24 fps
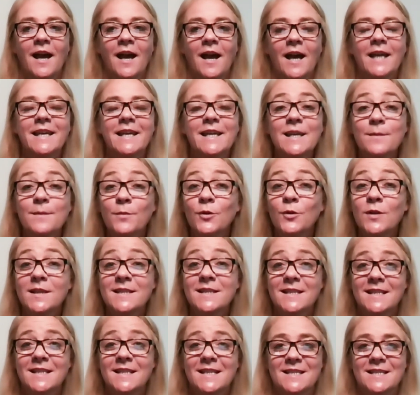A key point
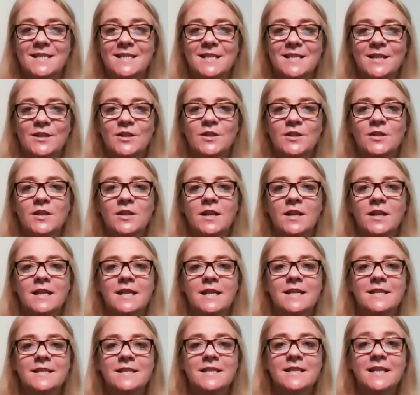to consider
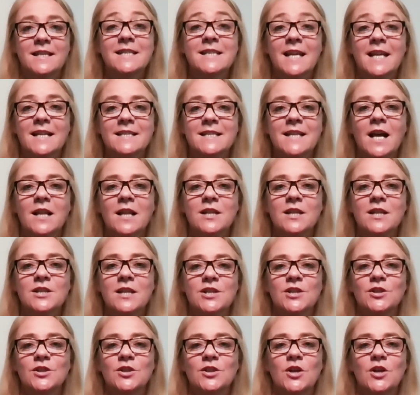is that technology
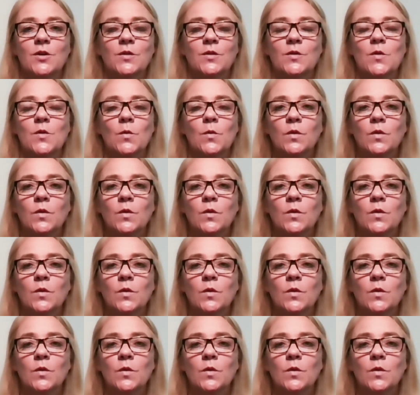alone